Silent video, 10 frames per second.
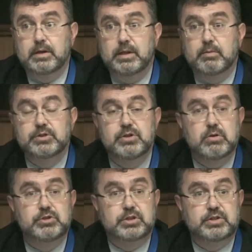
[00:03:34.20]
Okay, there was
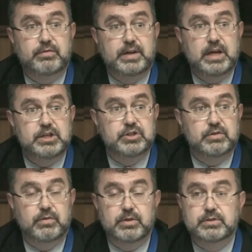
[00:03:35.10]
no
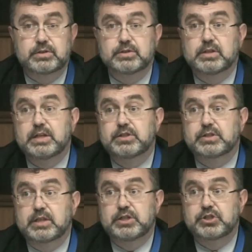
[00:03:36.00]
justification for this because the
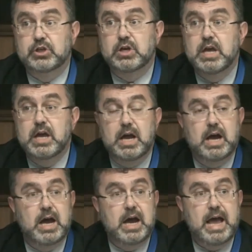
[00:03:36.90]
legislature
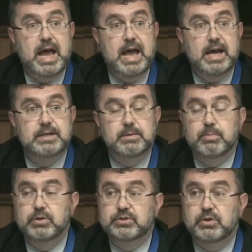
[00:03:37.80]
uh, had
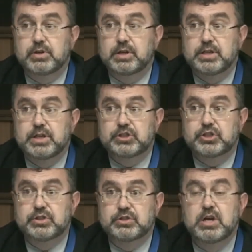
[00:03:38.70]
put certain
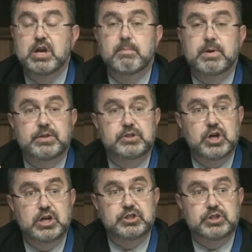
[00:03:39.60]
conditions, but the
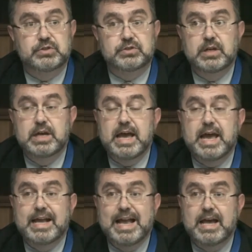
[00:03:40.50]
judges,
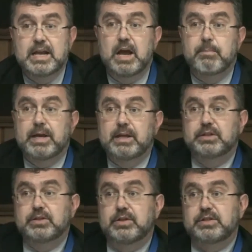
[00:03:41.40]
again,
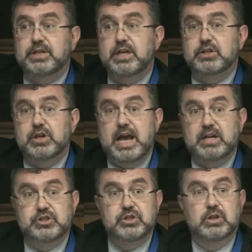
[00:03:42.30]
appealing to these
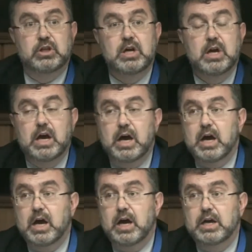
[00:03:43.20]
international
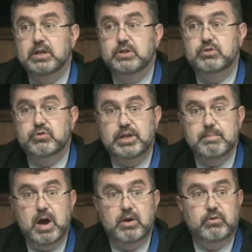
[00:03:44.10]
uh,
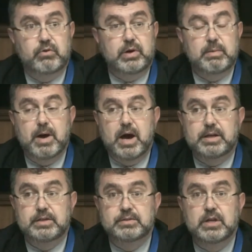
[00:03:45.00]
treaty monitoring
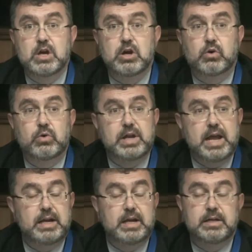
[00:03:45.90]
bodies,
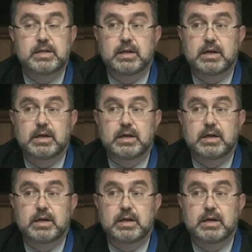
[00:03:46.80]
created